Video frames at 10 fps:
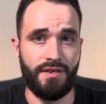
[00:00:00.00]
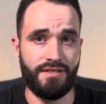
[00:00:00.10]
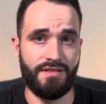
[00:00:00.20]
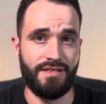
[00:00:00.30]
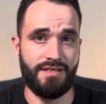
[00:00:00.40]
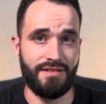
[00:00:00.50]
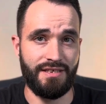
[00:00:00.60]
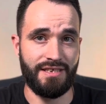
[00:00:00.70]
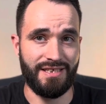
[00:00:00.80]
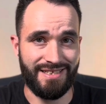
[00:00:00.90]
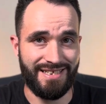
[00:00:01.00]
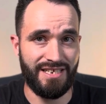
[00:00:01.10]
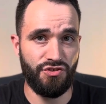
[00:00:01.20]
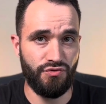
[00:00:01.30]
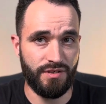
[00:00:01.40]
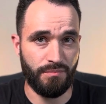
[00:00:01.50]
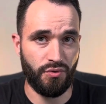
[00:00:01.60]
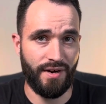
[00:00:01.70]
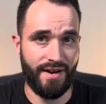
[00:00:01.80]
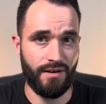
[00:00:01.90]
it says that they continued in
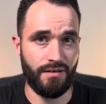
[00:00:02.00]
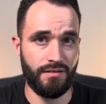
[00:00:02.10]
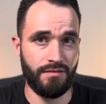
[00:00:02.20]
prayer.